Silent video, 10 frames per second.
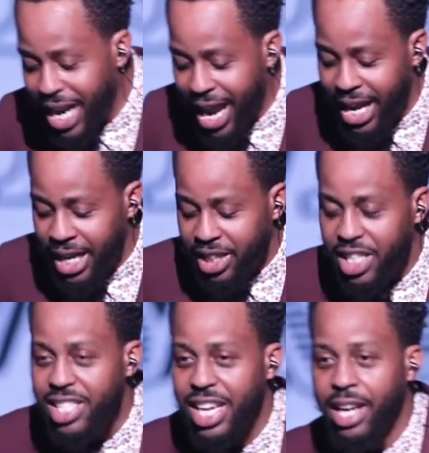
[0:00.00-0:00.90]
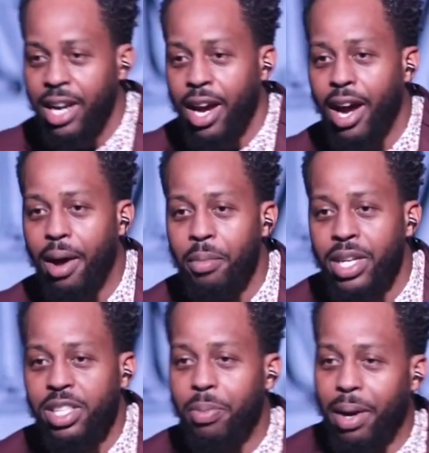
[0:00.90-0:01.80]
day she said, um,
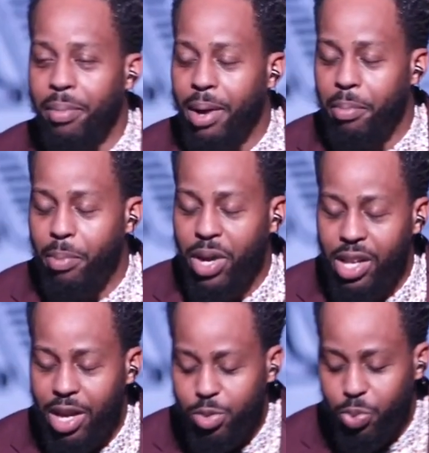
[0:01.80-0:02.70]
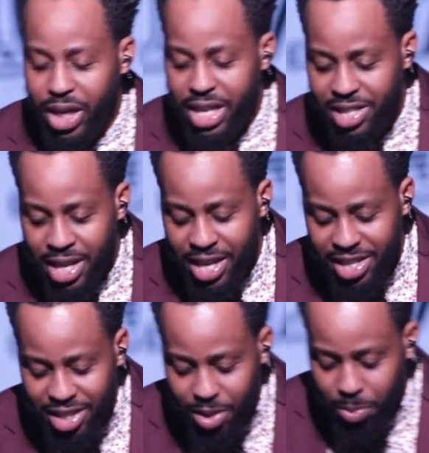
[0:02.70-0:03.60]
she, my, my, my brother-in-law was bringing his
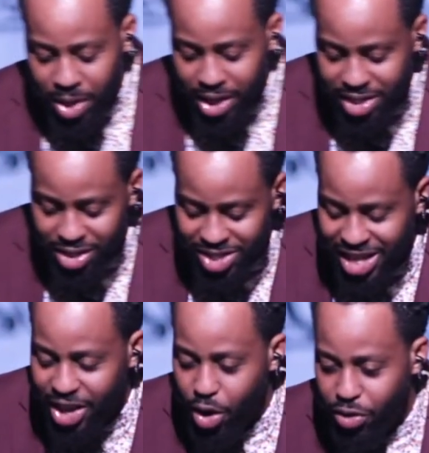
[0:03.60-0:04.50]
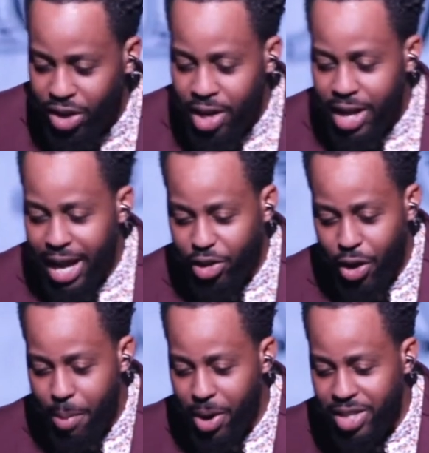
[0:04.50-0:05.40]
his little his little son over at
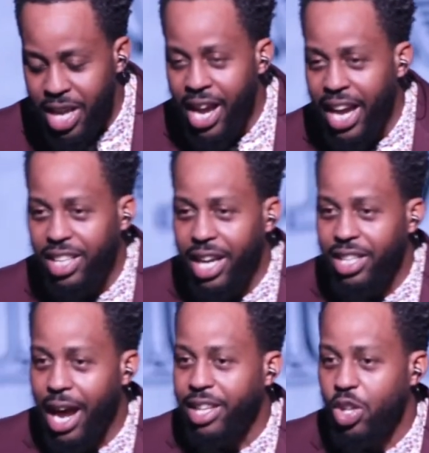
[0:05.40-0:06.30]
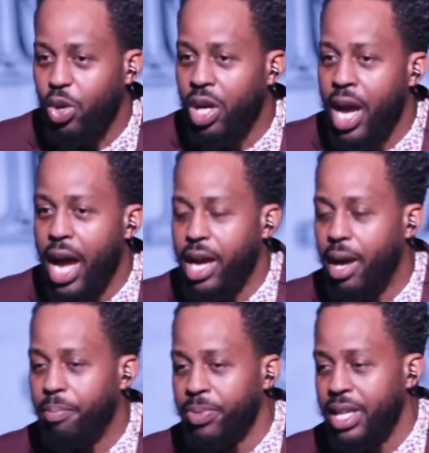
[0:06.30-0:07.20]
grandma's, and and I told her, hey,
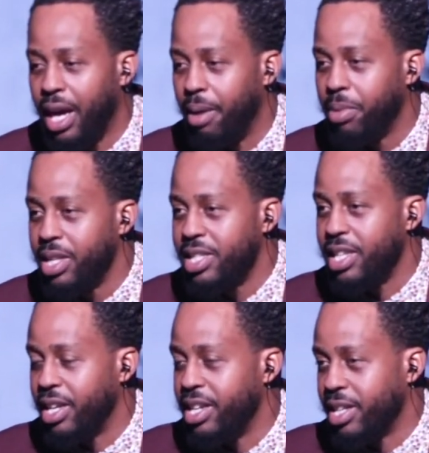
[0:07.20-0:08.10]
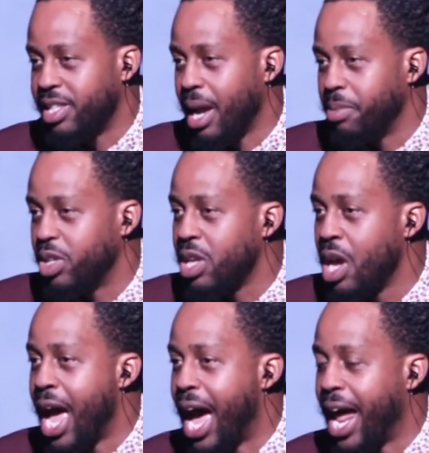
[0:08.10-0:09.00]
um, um uh, Samuel's
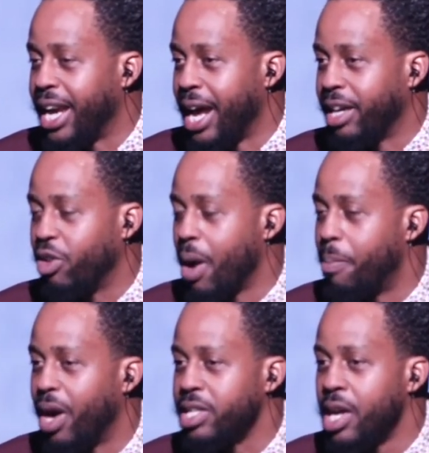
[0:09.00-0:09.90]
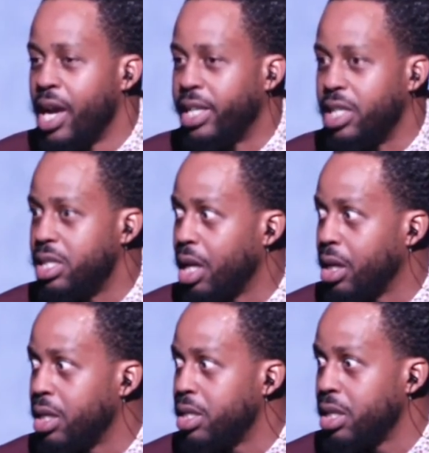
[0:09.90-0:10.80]
at, at, at grandpa's, and she said,
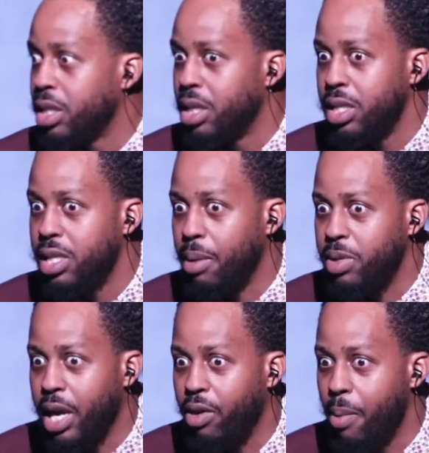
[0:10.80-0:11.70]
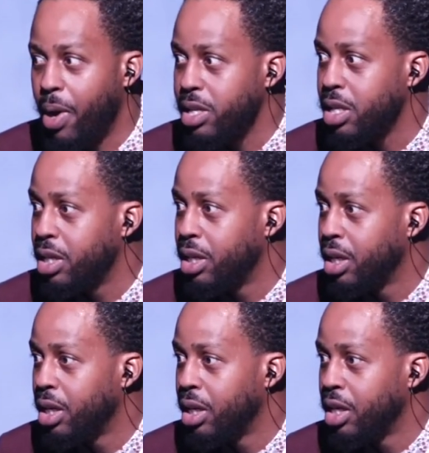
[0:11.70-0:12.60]
Samuel's at grandpa's.
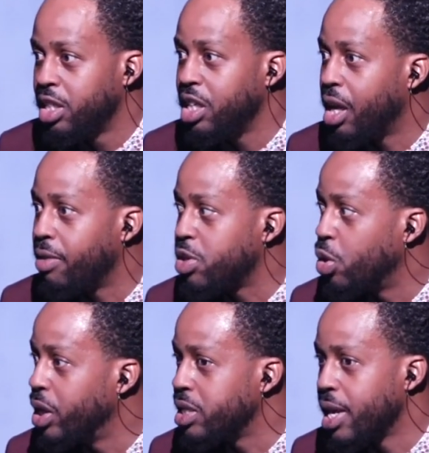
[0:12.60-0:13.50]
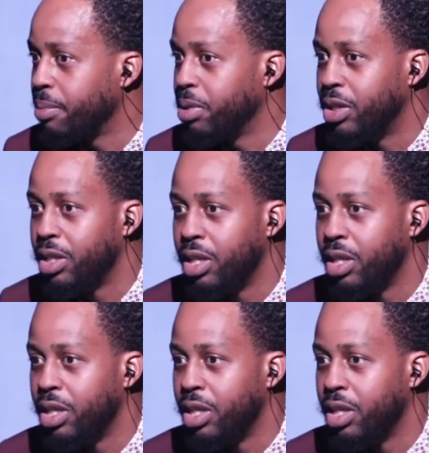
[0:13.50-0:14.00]
She loves holding Samuel.